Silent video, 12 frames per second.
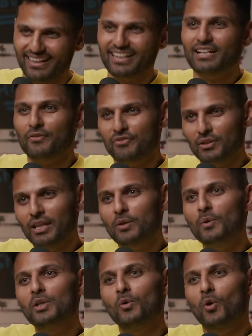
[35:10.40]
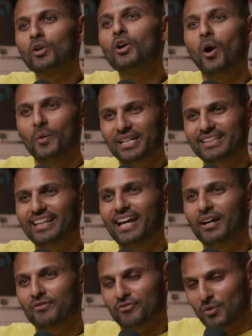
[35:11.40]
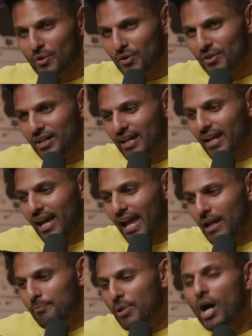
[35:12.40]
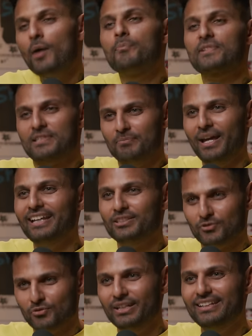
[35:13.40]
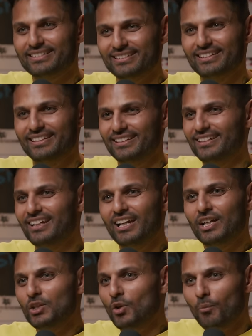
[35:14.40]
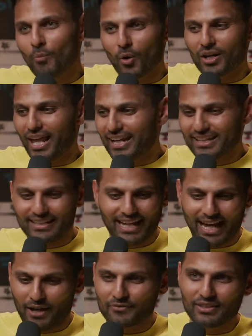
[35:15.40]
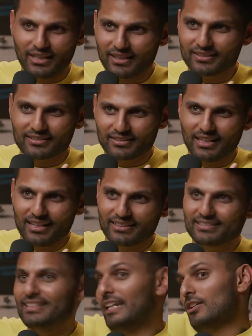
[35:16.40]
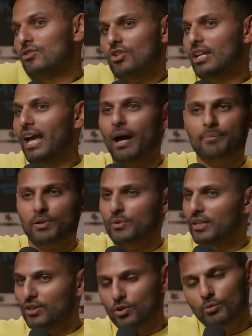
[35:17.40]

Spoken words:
Like, I feel like when you're going there for a purpose-based reason, you're more likely to have this synergy happen with a human.